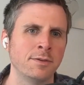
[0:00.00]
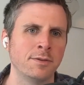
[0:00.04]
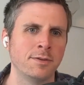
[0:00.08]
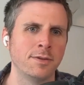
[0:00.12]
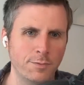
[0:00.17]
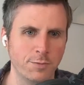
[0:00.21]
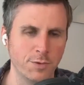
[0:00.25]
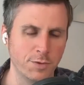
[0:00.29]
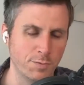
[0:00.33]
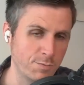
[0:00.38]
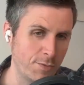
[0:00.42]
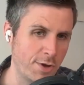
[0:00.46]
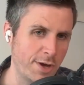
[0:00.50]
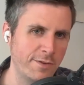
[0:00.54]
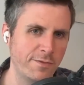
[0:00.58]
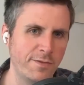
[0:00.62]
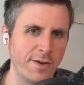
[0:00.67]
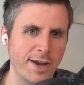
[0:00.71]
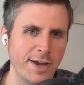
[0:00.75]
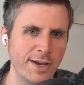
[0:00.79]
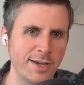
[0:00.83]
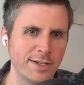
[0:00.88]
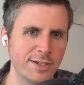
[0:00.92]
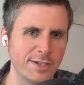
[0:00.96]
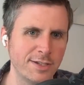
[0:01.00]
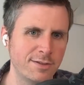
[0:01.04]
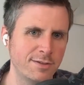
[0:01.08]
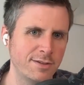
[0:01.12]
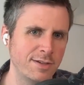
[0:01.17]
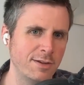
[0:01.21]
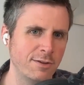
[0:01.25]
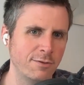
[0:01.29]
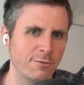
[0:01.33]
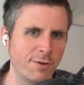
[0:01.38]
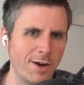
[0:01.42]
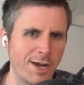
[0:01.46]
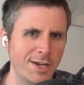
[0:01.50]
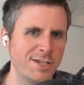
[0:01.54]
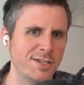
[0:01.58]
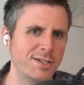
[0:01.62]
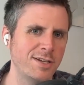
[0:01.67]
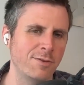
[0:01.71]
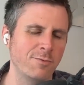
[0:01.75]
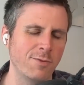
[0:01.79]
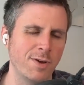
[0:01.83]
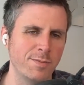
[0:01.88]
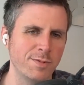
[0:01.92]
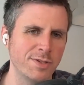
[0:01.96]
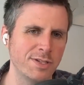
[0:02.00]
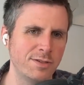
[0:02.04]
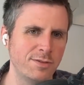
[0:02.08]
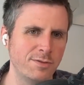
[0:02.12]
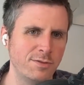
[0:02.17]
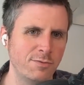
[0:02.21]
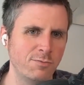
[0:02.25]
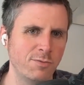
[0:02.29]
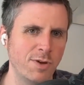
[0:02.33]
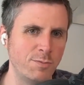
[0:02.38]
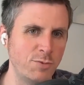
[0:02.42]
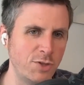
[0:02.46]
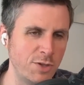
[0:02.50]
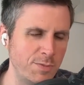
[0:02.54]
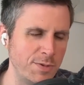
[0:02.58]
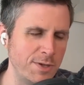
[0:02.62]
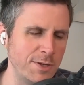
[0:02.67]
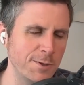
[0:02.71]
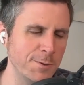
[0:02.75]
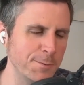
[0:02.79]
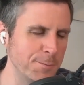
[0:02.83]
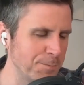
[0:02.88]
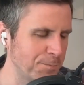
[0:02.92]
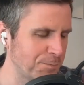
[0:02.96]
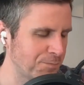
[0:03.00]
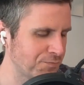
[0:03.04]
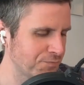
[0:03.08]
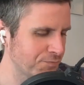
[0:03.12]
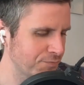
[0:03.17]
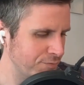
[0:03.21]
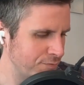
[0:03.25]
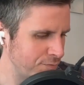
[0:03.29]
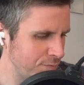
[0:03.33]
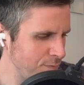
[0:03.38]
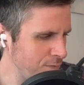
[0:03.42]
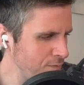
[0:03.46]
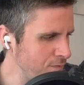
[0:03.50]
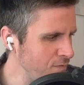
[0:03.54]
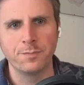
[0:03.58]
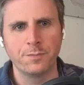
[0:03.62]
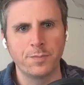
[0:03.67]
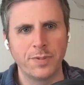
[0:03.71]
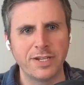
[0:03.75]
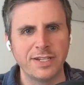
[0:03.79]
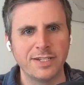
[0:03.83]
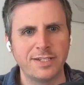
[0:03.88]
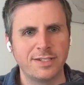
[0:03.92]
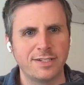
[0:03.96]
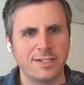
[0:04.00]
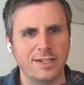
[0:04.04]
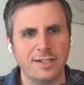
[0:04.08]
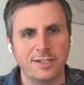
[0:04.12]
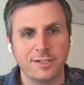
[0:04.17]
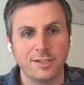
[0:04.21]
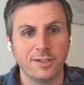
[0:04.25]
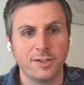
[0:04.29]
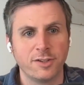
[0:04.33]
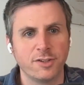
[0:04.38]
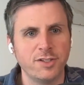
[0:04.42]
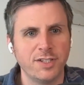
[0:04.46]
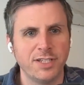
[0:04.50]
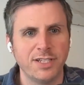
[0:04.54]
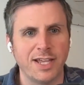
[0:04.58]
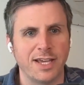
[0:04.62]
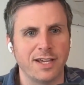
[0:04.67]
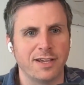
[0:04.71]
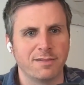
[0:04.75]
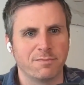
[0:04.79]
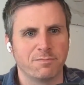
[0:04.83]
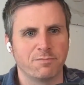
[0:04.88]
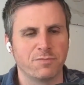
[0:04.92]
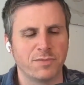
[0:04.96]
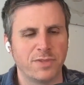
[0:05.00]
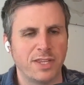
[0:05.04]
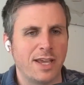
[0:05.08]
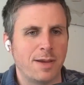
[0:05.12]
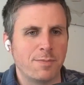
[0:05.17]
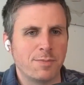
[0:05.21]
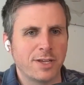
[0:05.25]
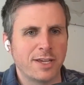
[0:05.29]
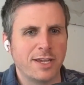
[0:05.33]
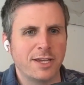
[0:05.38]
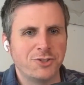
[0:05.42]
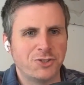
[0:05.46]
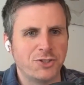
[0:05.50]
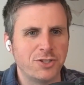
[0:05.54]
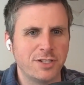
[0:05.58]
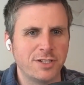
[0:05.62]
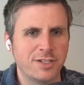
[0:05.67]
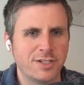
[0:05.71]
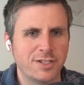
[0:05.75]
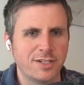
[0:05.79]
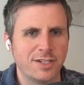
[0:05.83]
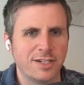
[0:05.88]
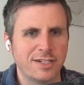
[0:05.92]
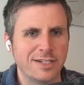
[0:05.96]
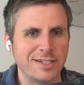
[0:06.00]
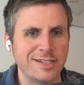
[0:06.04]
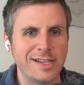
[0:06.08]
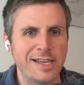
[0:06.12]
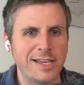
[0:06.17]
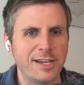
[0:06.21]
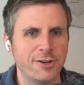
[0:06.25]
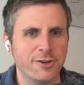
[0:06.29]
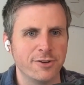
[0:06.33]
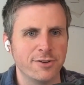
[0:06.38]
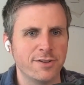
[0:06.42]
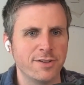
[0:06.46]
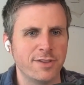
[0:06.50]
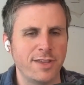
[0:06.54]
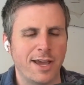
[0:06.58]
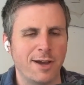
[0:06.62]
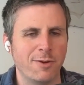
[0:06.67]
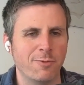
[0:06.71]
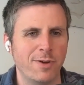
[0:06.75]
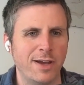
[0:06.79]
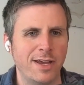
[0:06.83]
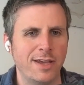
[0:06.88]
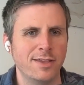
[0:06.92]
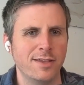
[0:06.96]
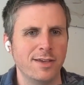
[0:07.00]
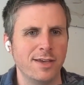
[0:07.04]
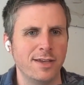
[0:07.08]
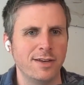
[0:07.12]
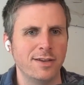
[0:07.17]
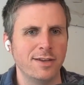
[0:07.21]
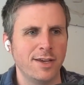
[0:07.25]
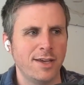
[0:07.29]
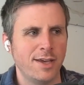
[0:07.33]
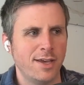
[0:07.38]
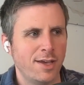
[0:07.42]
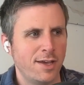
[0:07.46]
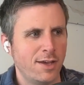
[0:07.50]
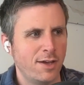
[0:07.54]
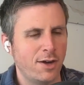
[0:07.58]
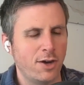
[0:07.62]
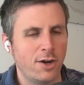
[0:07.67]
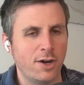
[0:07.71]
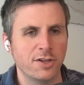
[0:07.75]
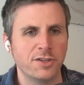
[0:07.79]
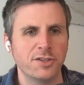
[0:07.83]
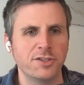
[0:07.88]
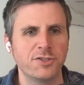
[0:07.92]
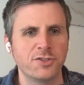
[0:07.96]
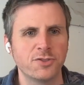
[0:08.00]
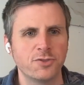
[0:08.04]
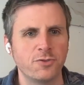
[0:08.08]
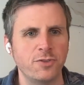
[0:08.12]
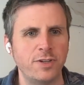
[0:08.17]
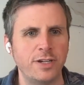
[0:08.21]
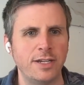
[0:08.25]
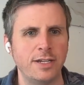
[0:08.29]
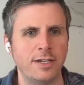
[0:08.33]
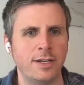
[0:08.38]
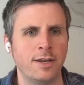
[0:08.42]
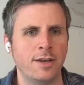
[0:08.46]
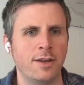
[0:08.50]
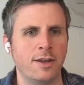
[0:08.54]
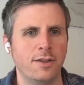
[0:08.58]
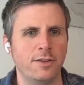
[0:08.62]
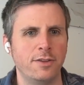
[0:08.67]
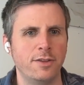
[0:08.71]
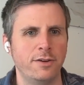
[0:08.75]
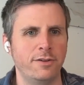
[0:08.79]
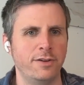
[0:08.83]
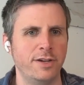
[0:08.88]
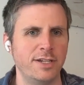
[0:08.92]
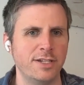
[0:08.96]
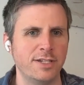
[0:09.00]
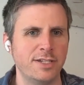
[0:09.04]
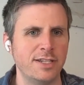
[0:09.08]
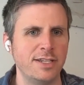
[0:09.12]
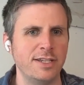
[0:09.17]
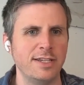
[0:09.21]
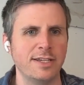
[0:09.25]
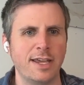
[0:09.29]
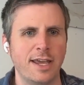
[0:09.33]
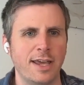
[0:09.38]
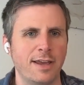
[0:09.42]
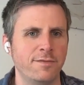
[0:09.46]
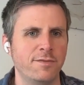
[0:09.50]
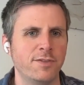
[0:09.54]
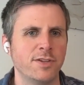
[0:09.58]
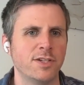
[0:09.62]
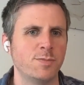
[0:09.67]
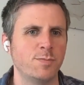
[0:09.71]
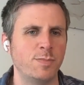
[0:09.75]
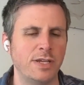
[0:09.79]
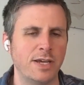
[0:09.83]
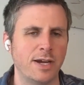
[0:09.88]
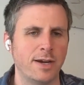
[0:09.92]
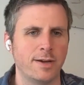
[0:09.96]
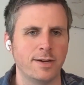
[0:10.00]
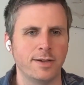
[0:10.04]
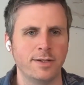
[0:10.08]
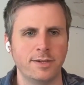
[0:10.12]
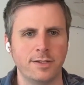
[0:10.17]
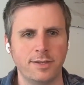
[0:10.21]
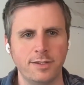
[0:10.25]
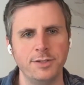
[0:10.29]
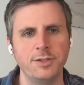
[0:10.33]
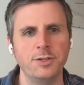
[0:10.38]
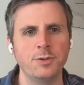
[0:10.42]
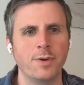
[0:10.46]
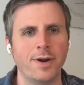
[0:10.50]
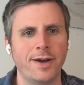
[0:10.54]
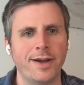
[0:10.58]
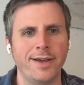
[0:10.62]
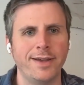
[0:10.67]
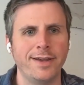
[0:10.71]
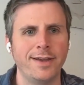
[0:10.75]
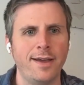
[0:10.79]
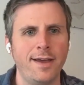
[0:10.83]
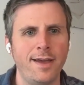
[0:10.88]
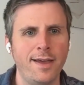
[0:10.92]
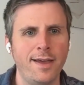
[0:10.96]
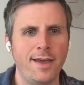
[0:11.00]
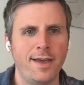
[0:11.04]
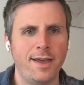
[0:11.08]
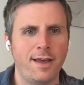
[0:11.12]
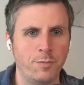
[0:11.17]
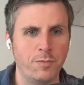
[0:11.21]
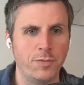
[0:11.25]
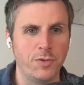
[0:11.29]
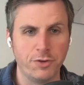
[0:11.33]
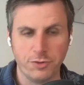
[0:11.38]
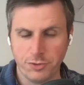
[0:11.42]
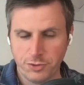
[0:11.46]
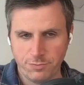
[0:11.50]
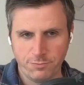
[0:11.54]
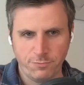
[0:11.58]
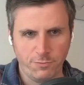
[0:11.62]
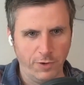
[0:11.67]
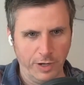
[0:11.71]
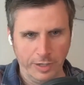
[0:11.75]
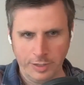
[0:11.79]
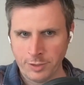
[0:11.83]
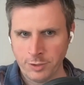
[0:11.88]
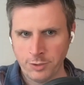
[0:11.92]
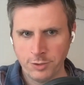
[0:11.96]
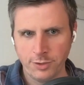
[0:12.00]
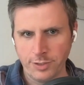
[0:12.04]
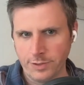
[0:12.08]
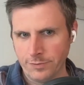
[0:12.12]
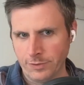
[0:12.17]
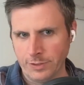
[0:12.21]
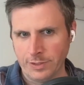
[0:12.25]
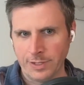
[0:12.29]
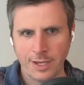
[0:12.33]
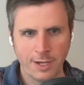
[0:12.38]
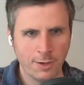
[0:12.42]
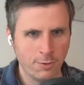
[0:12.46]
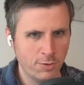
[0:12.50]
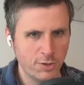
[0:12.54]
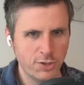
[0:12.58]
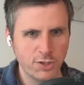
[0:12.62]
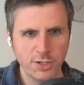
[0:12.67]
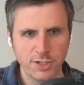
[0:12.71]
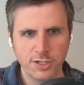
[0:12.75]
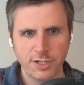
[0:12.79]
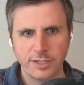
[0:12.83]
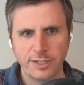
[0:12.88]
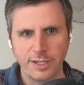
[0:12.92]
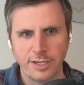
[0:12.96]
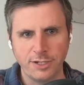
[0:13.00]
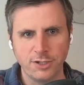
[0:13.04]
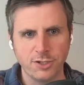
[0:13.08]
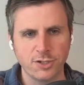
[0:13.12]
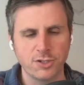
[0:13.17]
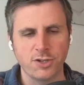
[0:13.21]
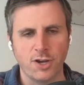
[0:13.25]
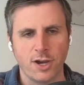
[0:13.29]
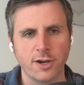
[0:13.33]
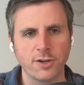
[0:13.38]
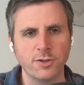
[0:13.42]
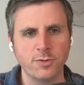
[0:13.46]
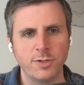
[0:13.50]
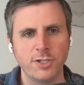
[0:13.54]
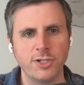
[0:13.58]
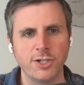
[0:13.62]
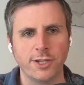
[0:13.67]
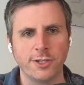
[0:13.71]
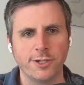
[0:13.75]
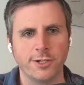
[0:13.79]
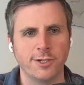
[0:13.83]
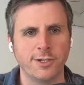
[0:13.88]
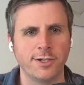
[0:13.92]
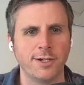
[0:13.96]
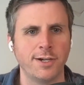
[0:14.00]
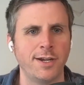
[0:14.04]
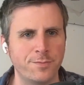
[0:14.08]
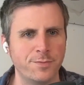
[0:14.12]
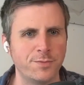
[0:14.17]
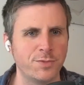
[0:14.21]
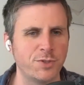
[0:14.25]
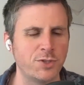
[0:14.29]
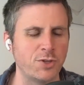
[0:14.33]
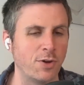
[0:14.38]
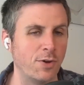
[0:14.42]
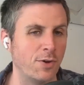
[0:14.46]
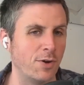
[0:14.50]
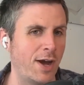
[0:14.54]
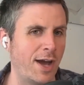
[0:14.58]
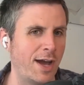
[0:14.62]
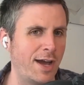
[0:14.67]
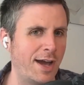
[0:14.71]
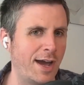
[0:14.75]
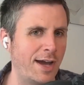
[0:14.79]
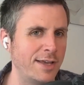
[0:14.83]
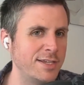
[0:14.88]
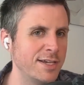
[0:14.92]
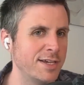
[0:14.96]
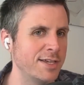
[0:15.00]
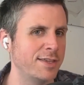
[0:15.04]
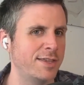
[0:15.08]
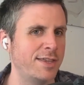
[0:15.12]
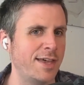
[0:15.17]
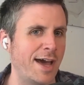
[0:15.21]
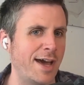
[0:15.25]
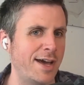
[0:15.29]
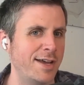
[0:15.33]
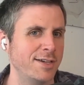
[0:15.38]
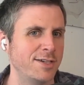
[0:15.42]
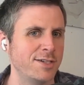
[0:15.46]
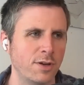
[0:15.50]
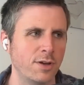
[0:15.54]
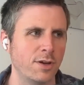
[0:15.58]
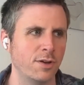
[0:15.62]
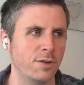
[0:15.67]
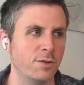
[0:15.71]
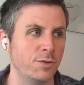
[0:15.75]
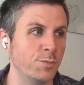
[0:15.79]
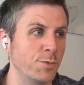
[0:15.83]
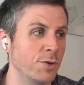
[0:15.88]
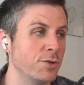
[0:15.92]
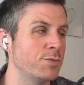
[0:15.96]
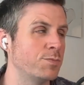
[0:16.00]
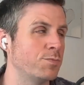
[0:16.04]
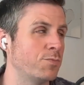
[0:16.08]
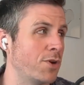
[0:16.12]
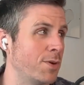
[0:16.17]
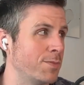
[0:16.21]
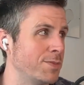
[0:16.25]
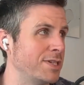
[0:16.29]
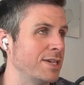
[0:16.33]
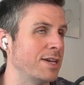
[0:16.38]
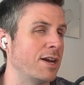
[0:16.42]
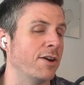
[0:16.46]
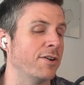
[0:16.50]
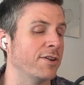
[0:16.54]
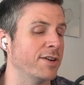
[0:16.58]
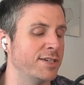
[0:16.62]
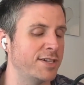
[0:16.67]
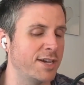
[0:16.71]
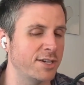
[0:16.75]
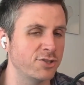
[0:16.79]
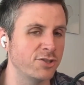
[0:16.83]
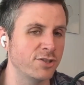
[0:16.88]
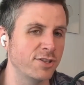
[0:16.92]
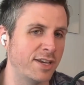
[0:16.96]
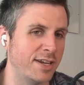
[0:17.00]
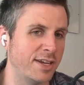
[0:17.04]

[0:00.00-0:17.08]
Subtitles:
With Modify, it's in Rust and WebGPU. But it's literally like the application is layered that way, that on screen there is the canvas behind the UI. They're written in two different languages and they just talk to each other. So I think that is the most promising architecture that